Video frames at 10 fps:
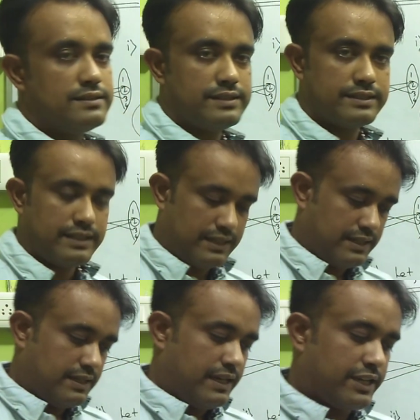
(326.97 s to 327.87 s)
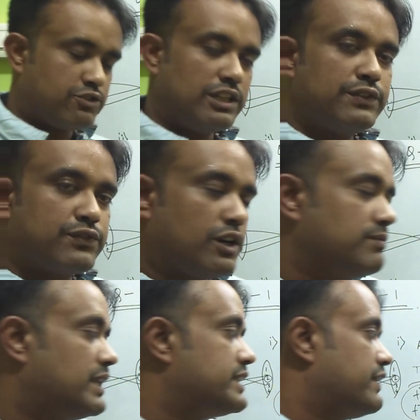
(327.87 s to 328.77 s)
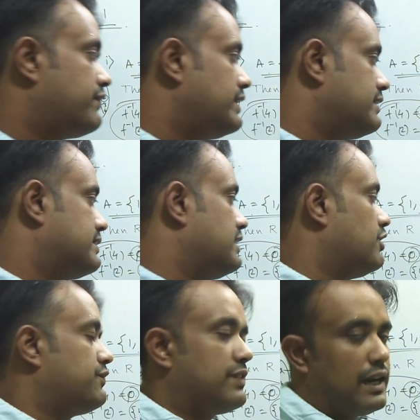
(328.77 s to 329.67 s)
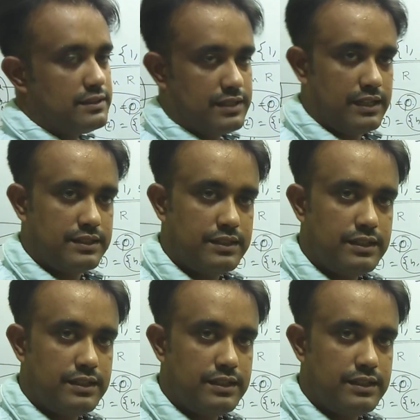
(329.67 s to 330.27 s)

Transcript: set. Actually, from the definition of function,